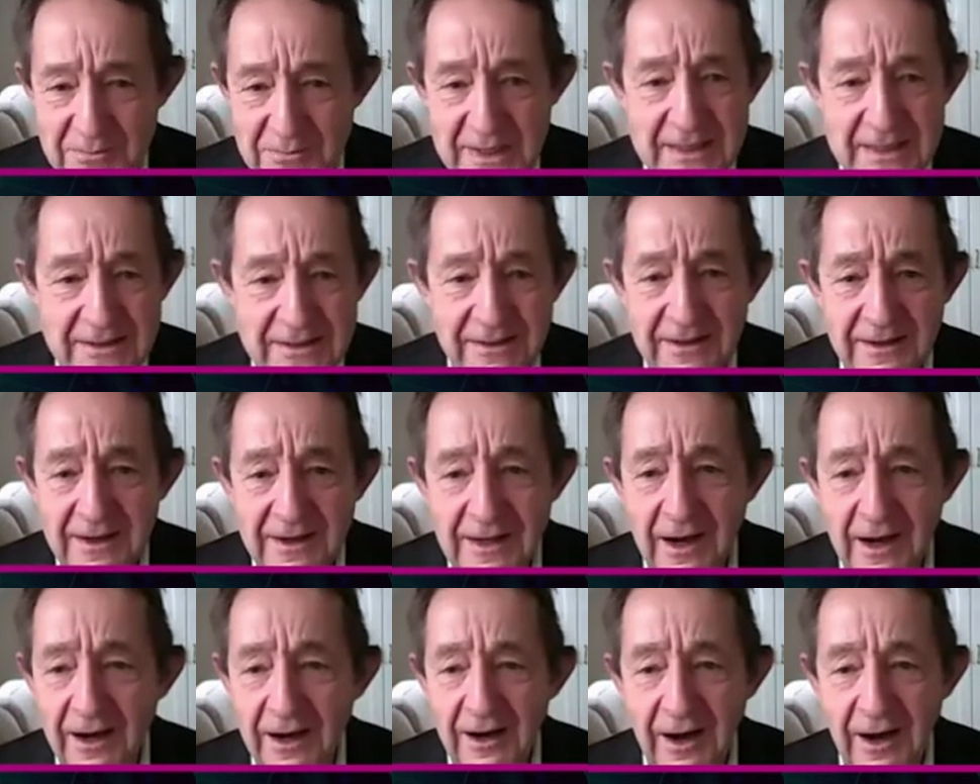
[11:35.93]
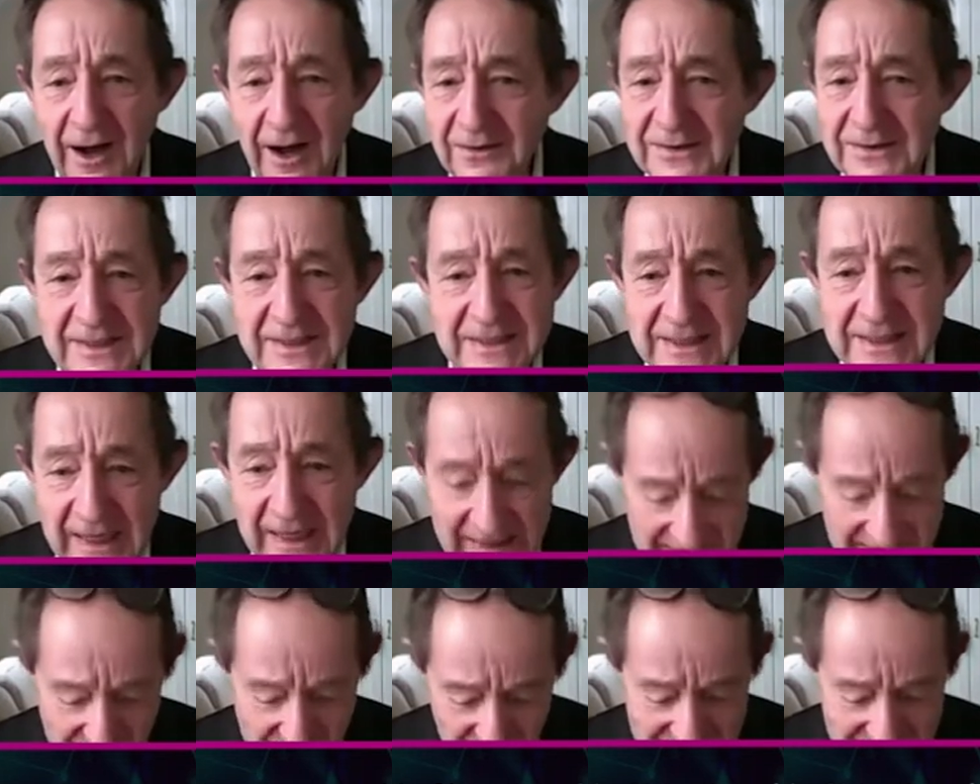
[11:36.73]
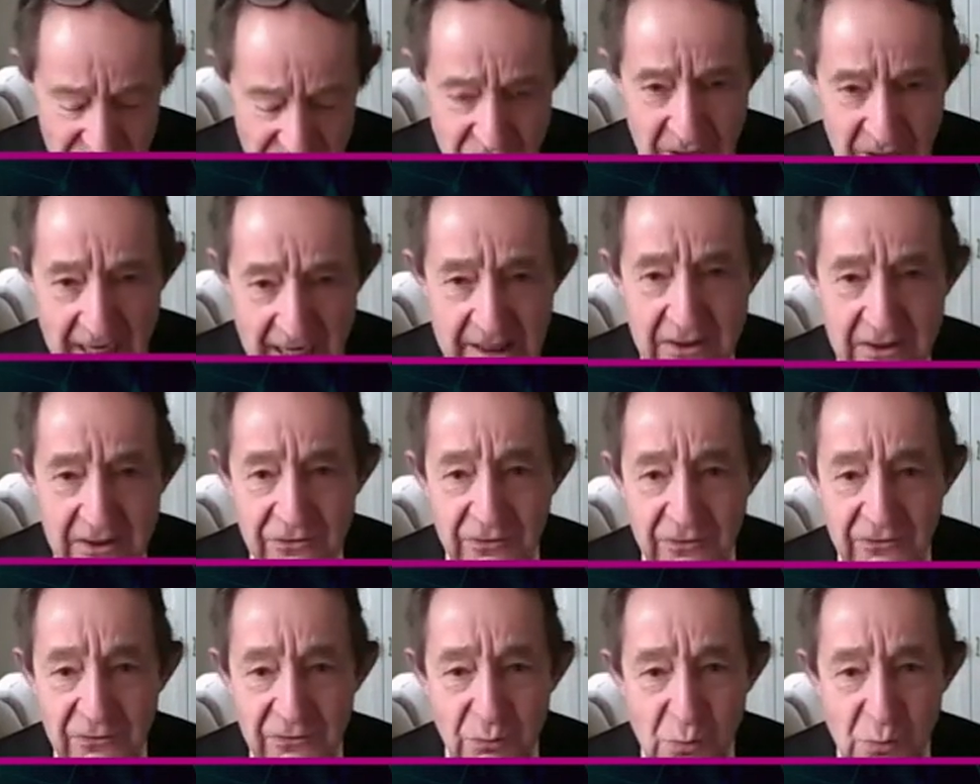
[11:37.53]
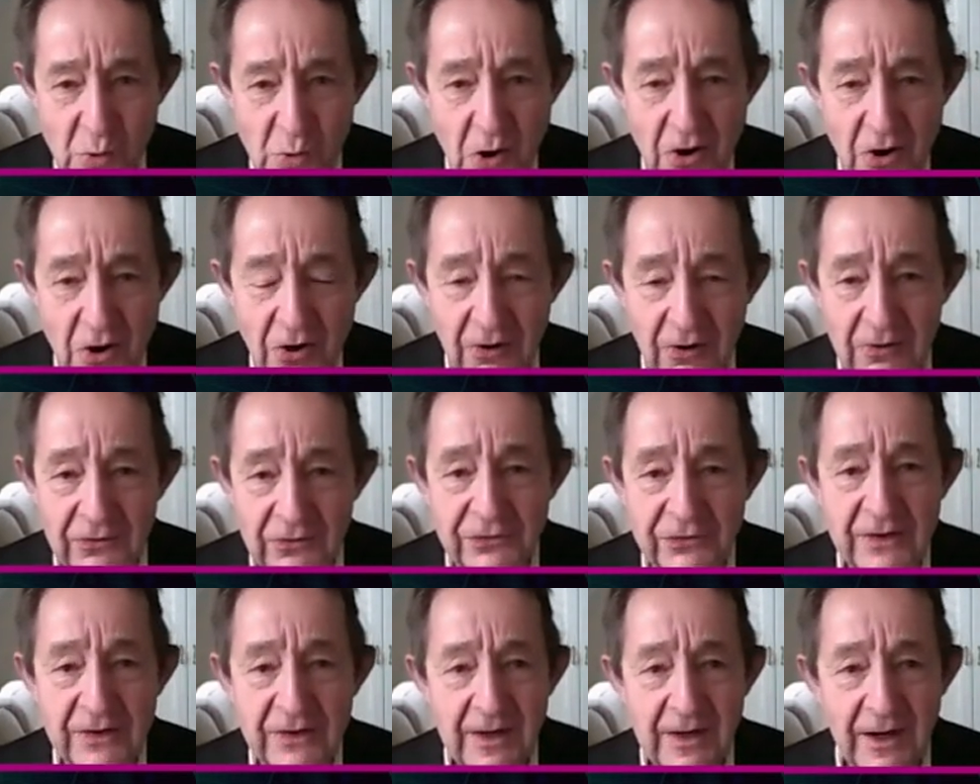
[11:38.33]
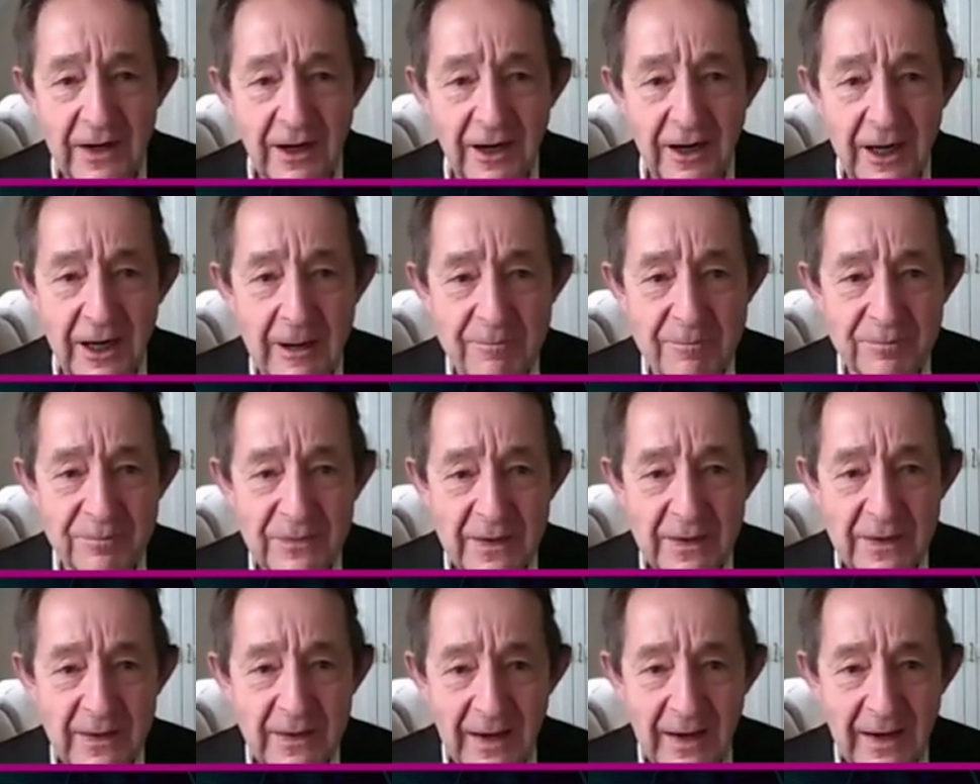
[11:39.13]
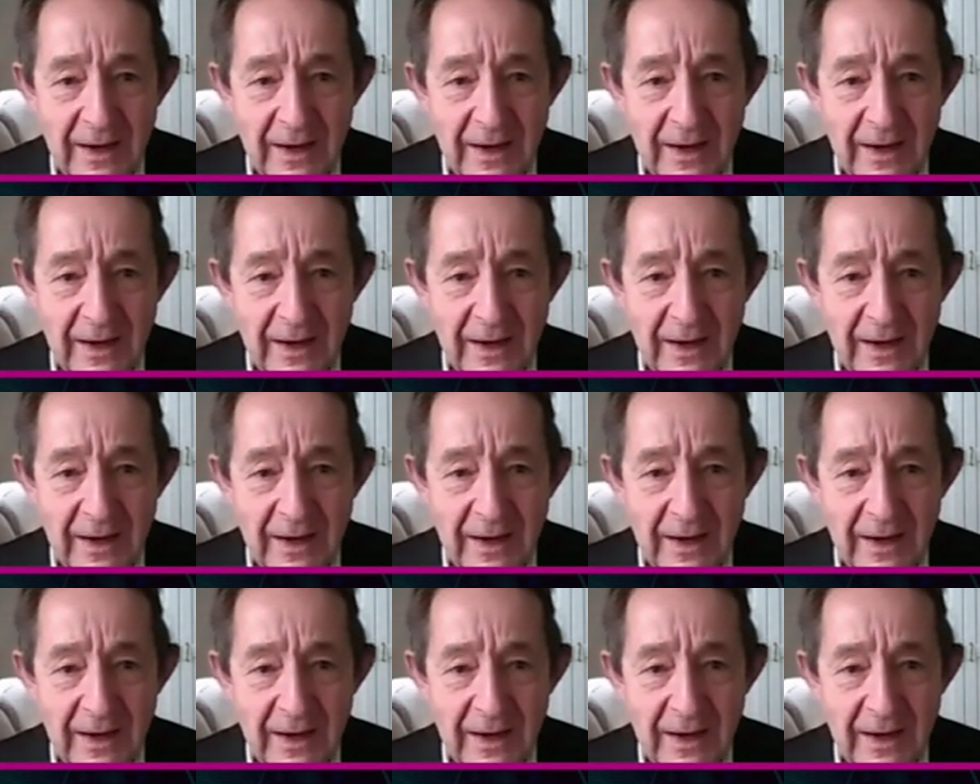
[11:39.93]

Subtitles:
mean understanding of what intelligence was. And